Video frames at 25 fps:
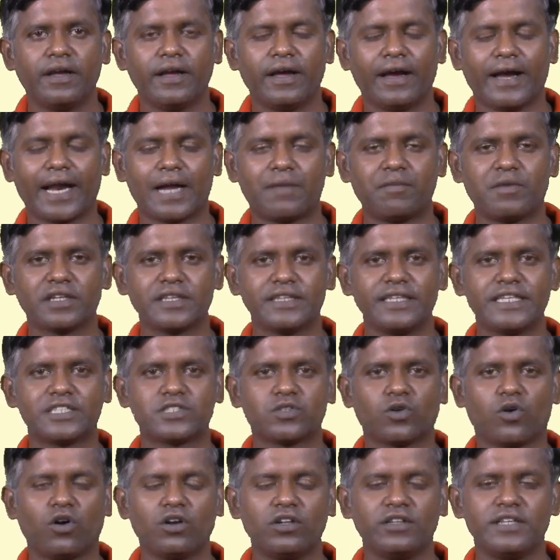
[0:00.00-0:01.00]
And among
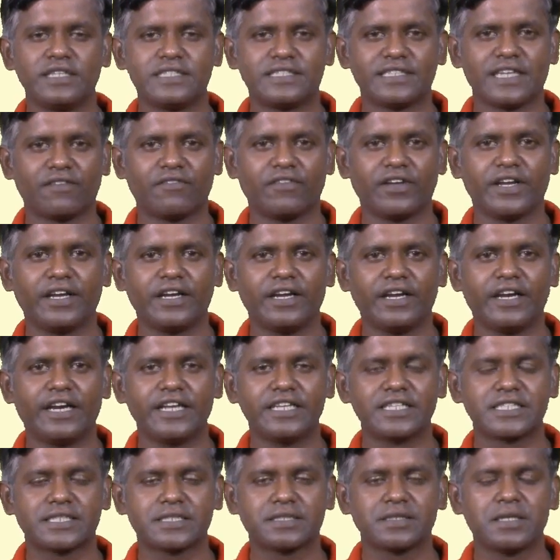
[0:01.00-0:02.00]
these, all these survey, it
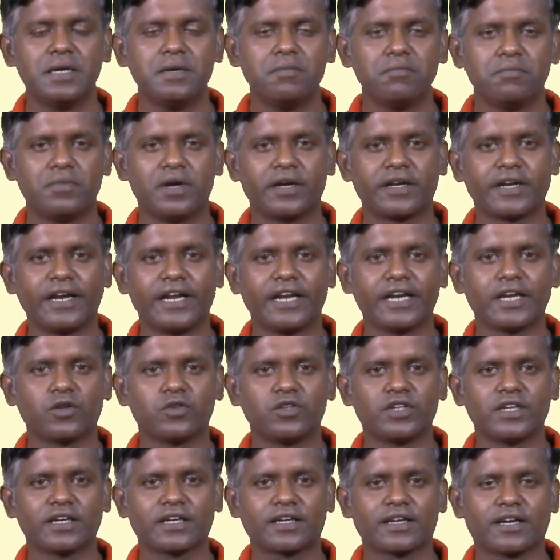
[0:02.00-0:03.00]
is pertaining to
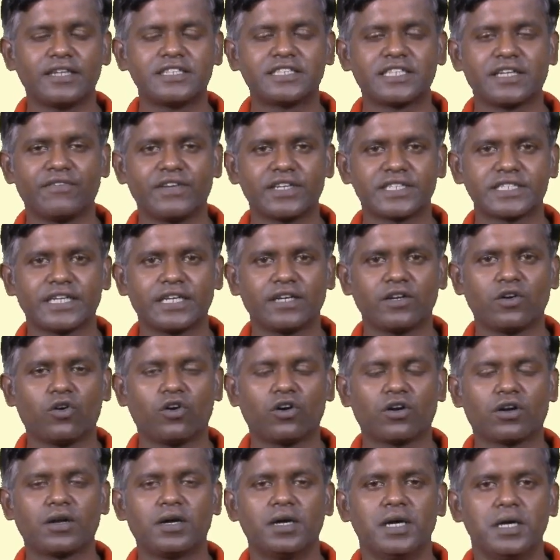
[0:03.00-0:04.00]
the conservation
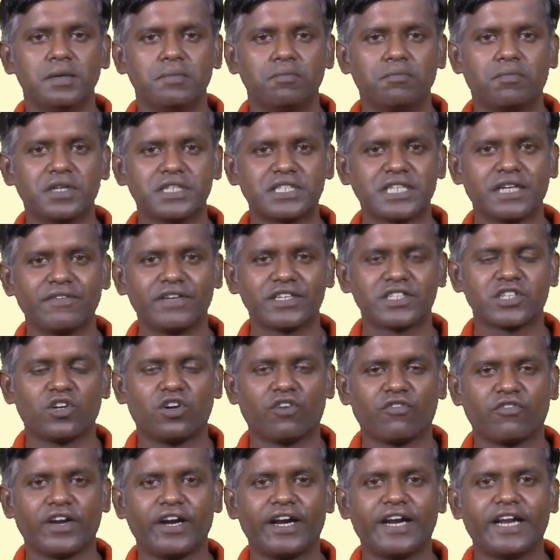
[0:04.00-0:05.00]
or preservation
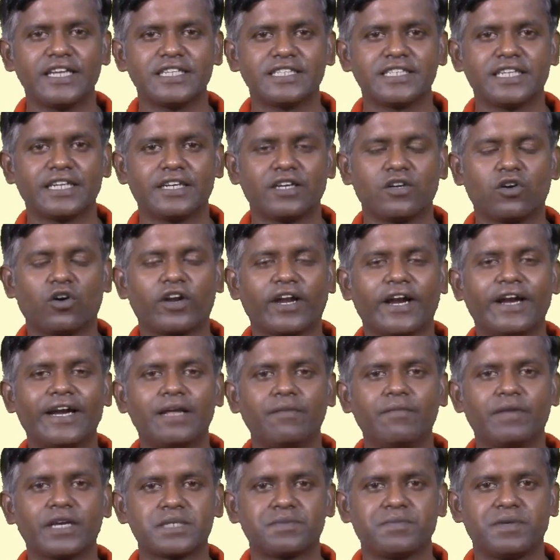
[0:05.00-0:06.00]
of endangered or
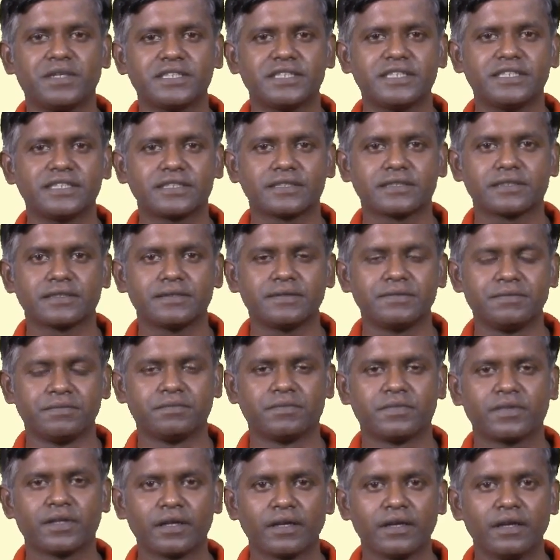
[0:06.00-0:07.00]
endemic species,
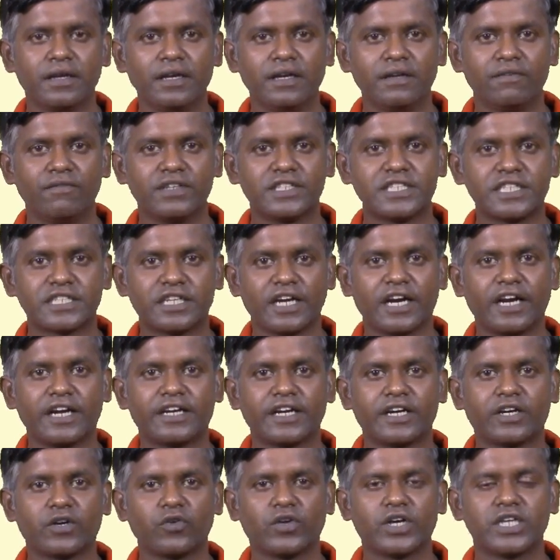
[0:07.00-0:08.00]
which is
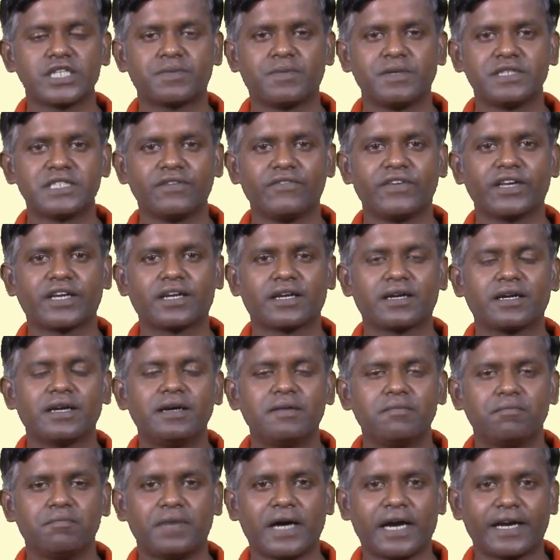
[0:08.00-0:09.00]
related to a specific
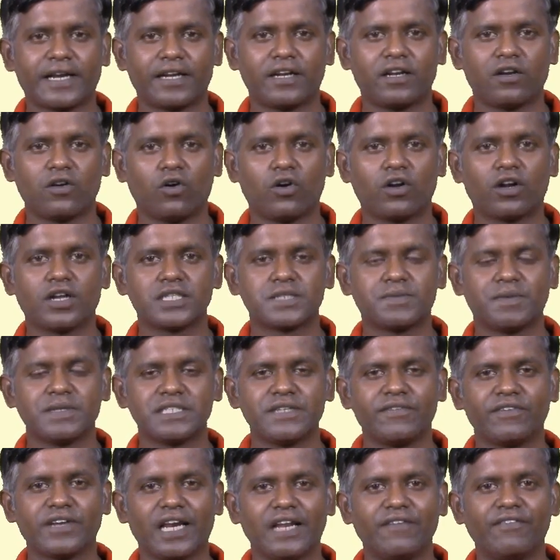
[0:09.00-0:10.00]
pattern or a
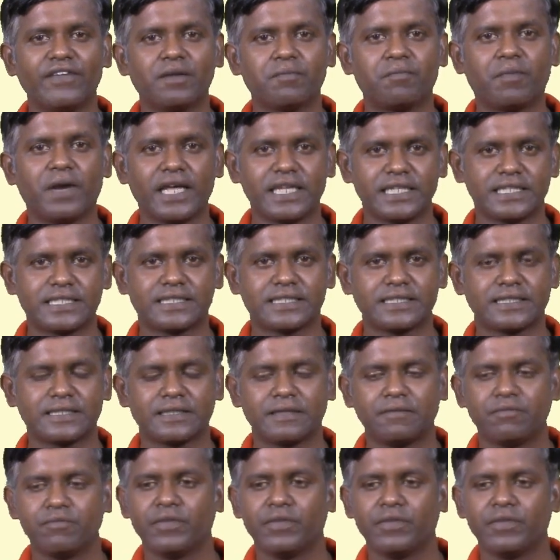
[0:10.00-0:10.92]
specific living place.